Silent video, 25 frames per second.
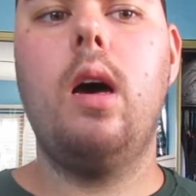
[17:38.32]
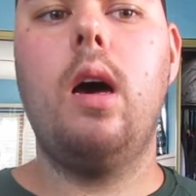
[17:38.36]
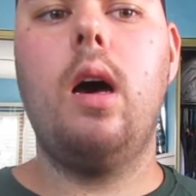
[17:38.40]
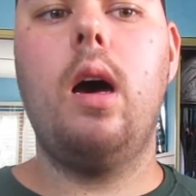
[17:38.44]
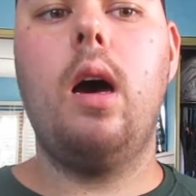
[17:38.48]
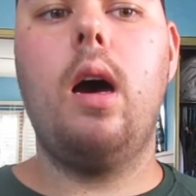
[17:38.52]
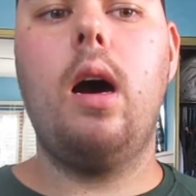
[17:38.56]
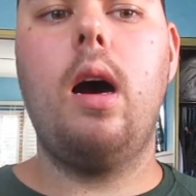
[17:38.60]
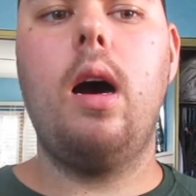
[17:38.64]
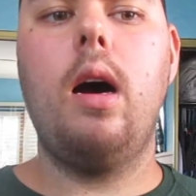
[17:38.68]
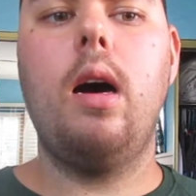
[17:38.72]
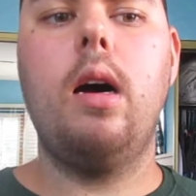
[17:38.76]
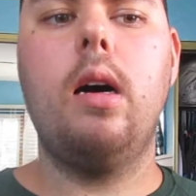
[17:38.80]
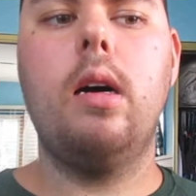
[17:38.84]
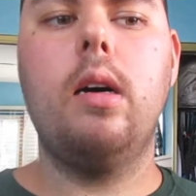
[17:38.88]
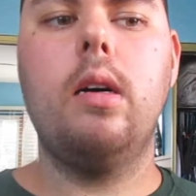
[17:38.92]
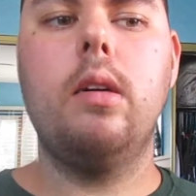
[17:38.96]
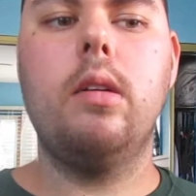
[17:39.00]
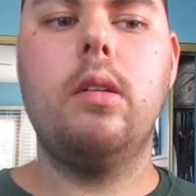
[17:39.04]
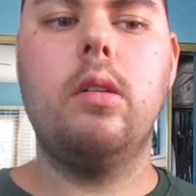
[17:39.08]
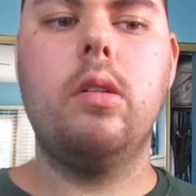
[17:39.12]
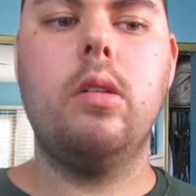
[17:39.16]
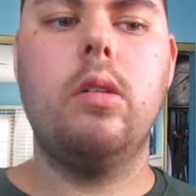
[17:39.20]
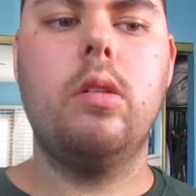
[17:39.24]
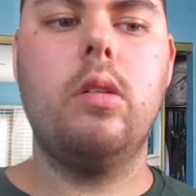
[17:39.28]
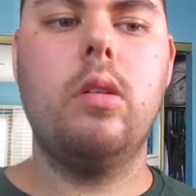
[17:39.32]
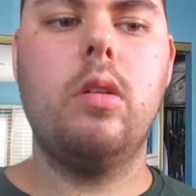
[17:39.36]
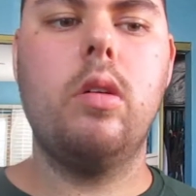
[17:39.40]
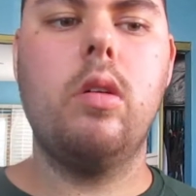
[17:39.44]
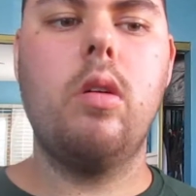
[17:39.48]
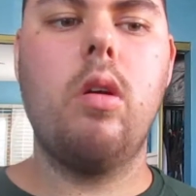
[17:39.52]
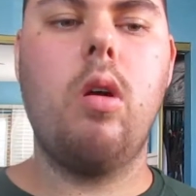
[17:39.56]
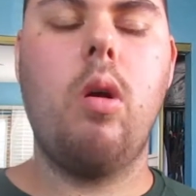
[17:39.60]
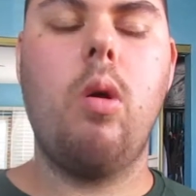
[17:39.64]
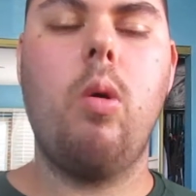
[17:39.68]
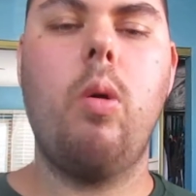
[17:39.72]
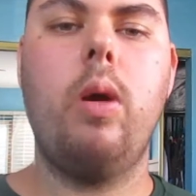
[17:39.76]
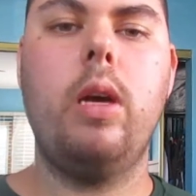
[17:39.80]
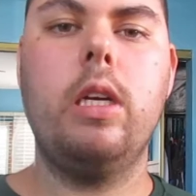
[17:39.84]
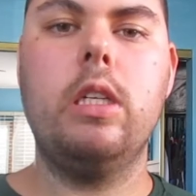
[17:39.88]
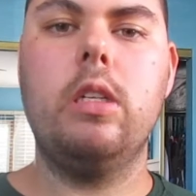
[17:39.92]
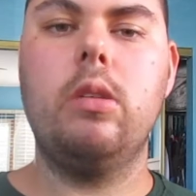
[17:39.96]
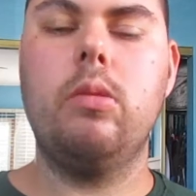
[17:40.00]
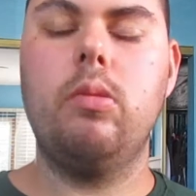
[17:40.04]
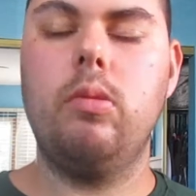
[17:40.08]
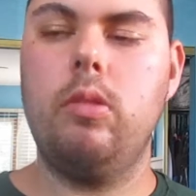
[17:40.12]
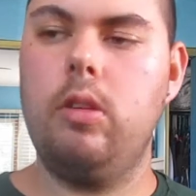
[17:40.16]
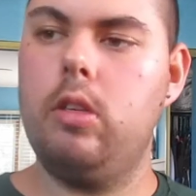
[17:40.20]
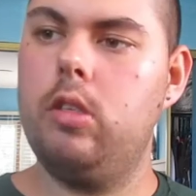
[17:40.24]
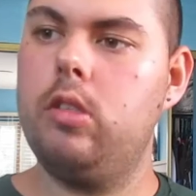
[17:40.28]
I'll
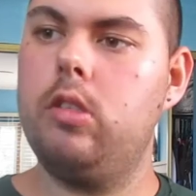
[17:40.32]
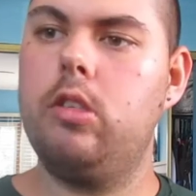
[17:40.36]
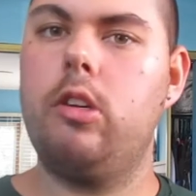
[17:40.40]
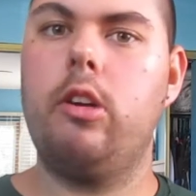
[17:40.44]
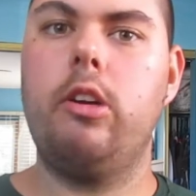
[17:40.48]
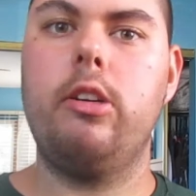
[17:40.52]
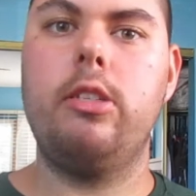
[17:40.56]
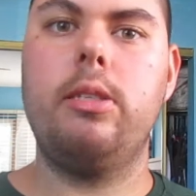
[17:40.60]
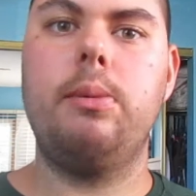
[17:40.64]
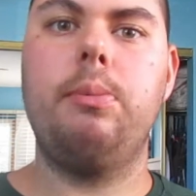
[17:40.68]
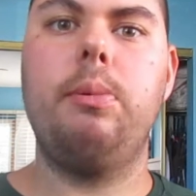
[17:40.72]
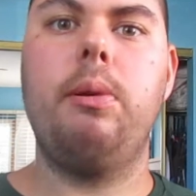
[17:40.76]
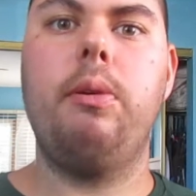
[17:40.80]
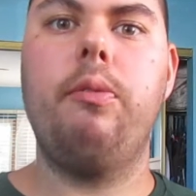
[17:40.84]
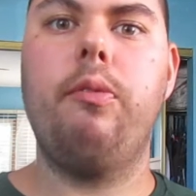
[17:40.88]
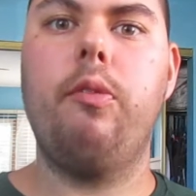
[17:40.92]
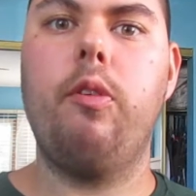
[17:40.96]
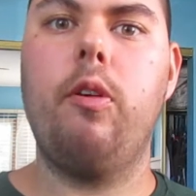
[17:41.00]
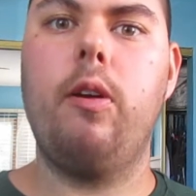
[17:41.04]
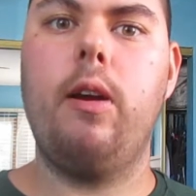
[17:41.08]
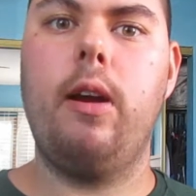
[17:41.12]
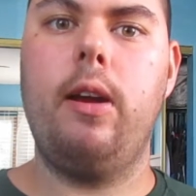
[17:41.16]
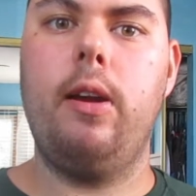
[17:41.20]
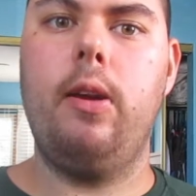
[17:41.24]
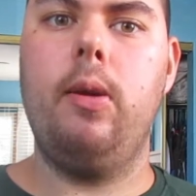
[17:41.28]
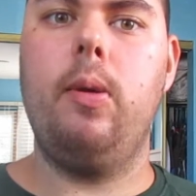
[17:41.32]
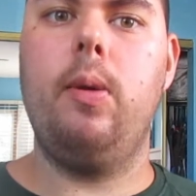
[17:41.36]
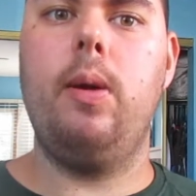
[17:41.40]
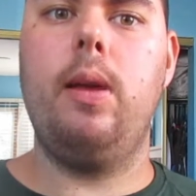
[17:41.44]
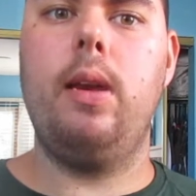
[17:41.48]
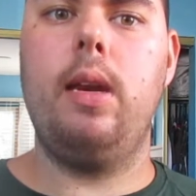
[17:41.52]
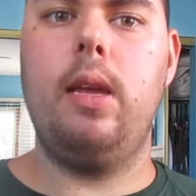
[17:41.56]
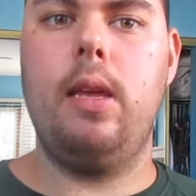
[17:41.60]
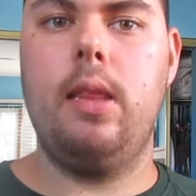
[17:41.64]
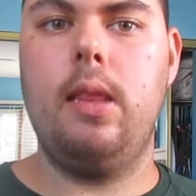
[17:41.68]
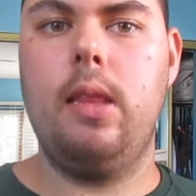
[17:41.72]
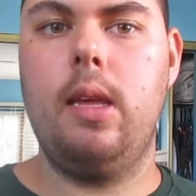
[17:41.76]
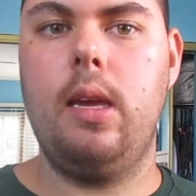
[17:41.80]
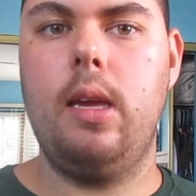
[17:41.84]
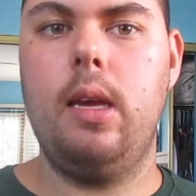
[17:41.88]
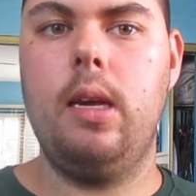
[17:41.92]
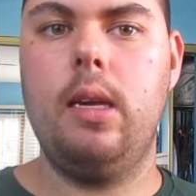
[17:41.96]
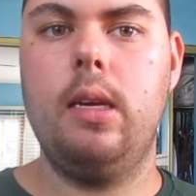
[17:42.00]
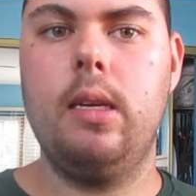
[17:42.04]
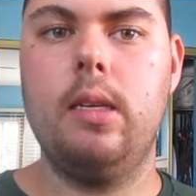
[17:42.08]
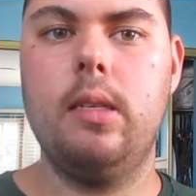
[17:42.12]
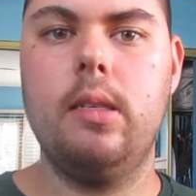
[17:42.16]
always research before I do anything.